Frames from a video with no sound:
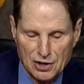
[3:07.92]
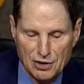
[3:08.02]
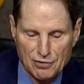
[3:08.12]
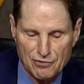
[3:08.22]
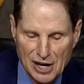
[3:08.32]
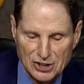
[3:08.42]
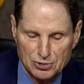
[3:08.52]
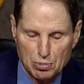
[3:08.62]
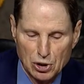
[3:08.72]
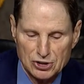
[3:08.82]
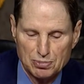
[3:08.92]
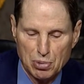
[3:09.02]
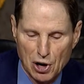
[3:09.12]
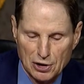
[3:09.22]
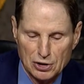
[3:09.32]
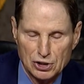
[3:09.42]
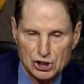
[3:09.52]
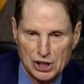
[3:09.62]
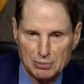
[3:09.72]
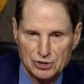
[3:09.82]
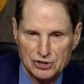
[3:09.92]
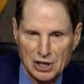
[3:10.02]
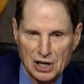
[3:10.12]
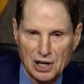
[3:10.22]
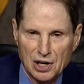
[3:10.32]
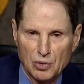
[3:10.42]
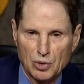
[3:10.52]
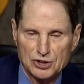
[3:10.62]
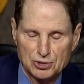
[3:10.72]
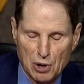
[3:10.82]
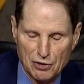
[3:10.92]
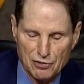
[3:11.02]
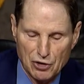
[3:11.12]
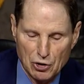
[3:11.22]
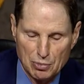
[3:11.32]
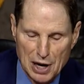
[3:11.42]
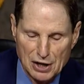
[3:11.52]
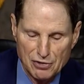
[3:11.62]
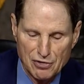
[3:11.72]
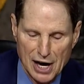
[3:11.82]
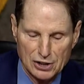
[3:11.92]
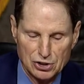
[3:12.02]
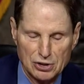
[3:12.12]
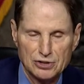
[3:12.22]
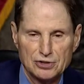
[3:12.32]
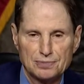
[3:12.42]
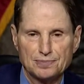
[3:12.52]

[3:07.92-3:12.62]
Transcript: to Facebook's partnerships with smartphone manufacturers?